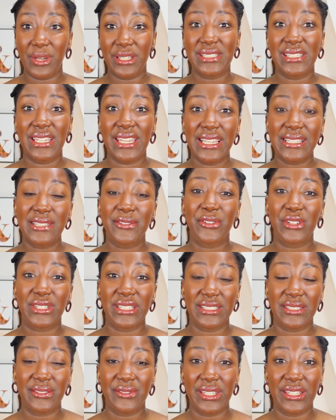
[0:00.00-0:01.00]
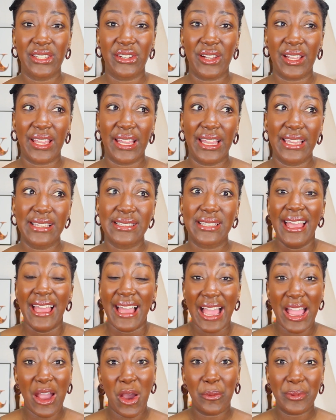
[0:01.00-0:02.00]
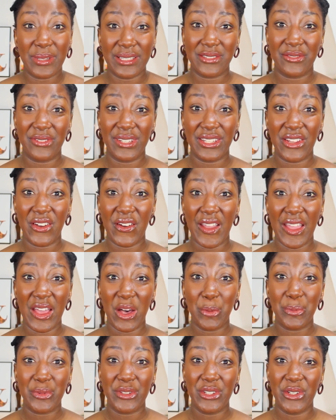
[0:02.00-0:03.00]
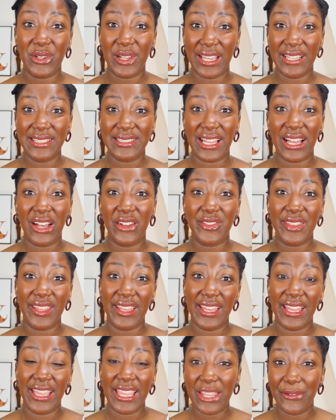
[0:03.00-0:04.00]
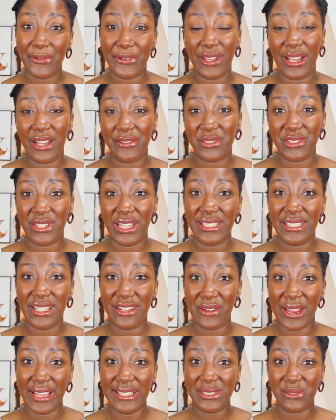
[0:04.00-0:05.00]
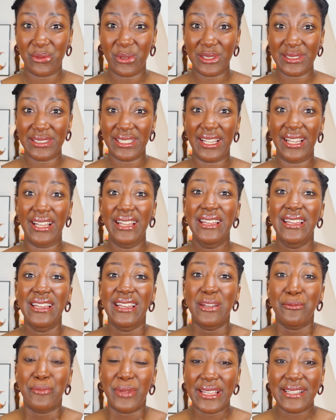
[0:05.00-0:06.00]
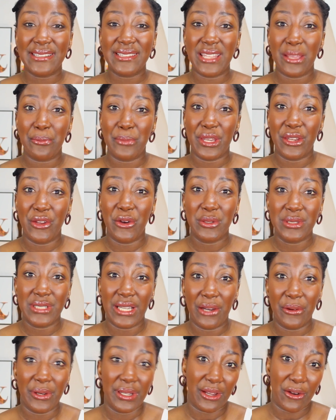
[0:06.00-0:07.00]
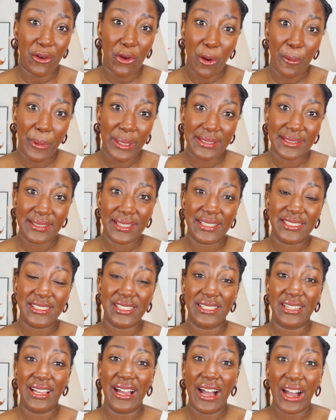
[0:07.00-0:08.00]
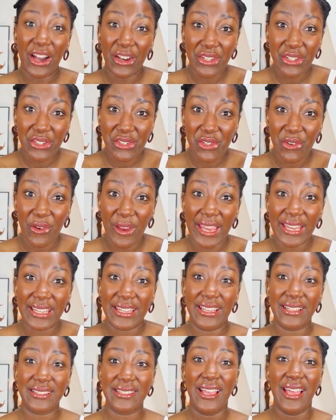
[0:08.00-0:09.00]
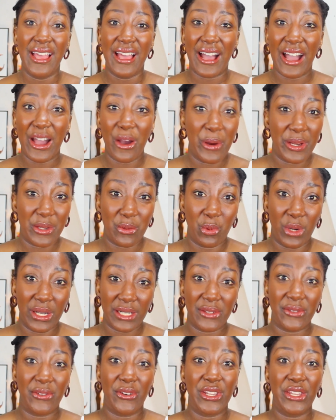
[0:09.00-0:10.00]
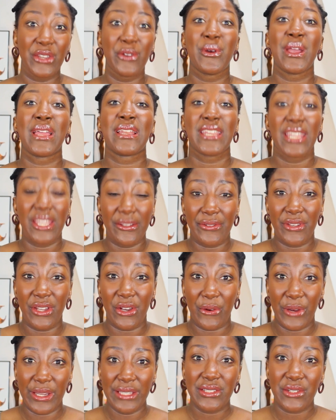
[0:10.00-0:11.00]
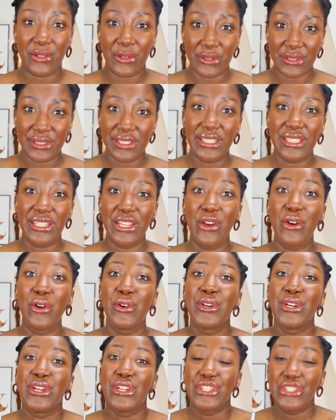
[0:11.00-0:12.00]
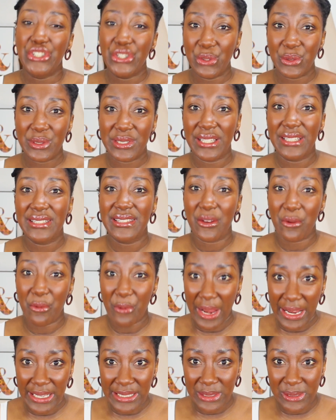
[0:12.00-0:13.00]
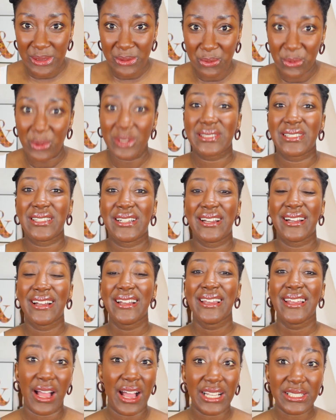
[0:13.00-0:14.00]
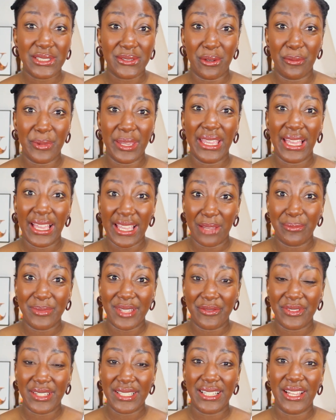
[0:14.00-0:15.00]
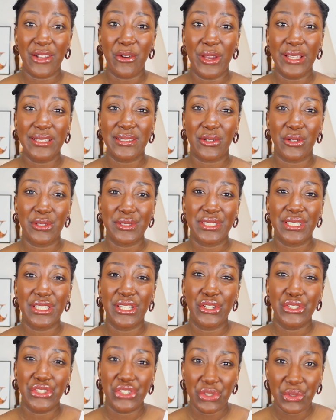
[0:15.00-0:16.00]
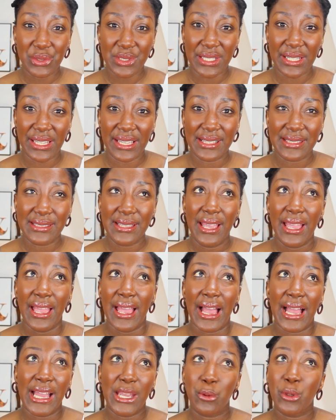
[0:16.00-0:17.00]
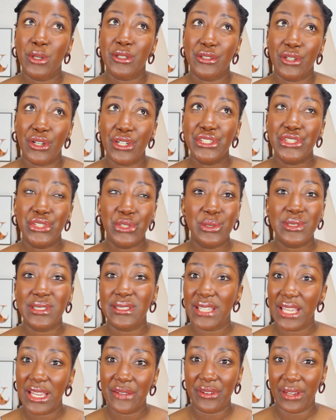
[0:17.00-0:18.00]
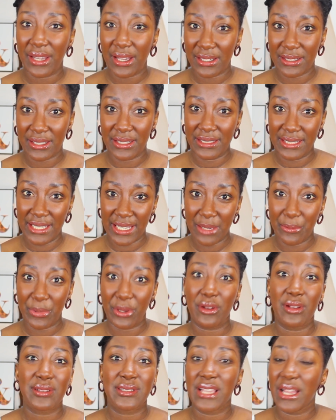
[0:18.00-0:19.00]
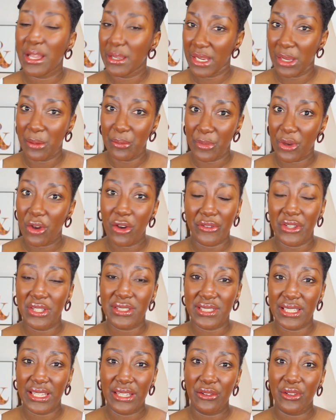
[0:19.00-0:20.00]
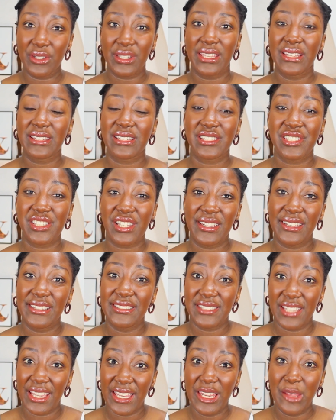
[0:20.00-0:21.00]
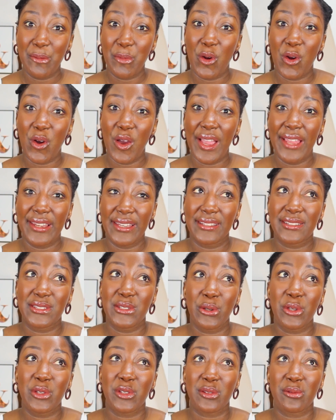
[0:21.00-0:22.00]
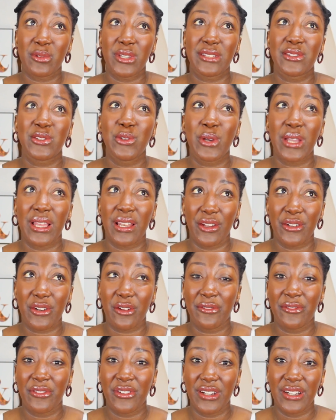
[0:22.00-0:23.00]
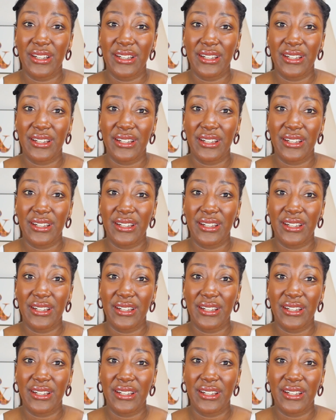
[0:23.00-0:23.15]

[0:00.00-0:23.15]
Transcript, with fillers: much it for this video, guys. I hope this video helps you guys out there. If you have tried the rice water, please let me know down in the comment section how you tried it, how it works for you, and if you're going to continue using the rice water. As for me, I am definitely going to continue using it. I will not use it every other day because I am obviously not in the challenge anymore, and it took a lot of